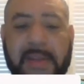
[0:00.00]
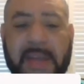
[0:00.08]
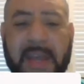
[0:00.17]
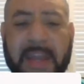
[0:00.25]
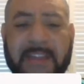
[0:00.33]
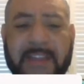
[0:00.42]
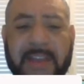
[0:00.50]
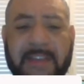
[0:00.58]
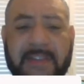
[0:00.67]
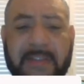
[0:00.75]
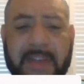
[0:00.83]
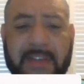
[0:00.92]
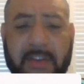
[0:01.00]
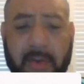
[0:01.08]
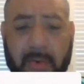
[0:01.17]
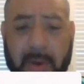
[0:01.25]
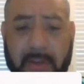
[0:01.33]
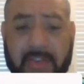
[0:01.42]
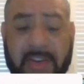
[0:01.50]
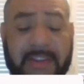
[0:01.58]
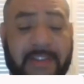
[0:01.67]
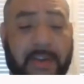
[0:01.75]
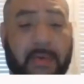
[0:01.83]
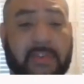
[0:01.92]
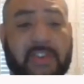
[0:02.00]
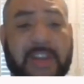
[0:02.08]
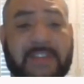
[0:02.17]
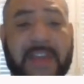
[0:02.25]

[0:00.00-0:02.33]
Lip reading: Dr. That's a good question. That's a good question.